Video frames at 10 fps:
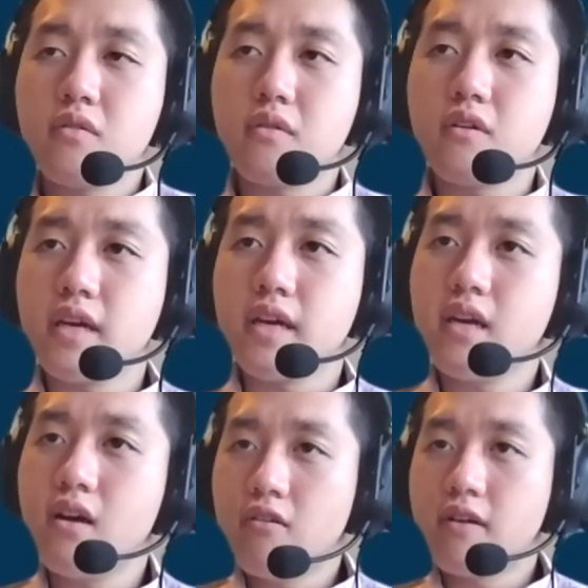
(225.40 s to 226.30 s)
okay.
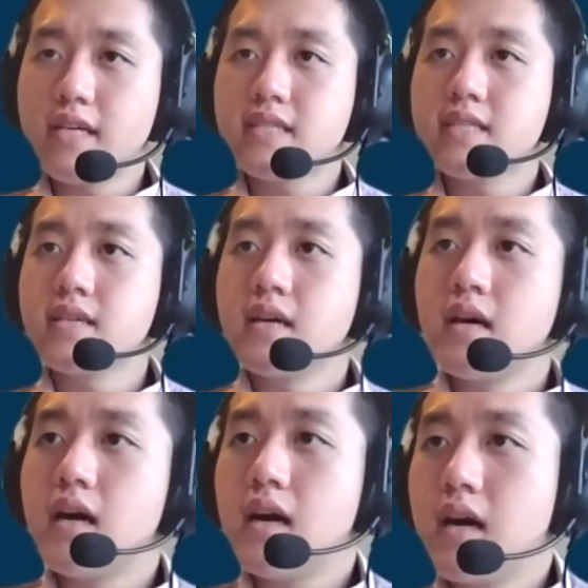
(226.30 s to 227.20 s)
All right.
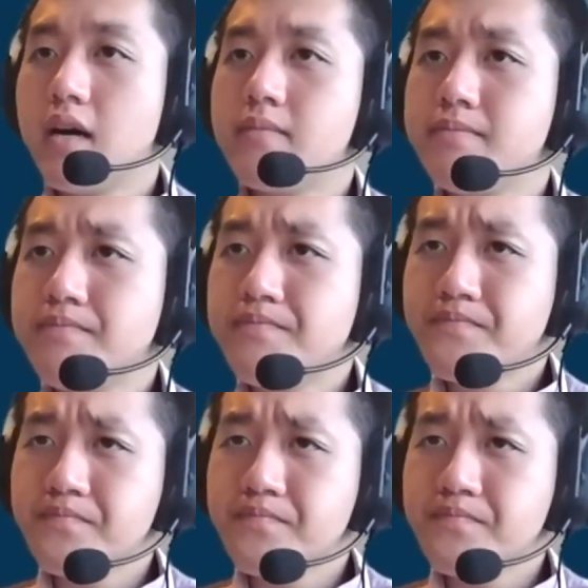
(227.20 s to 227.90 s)
Can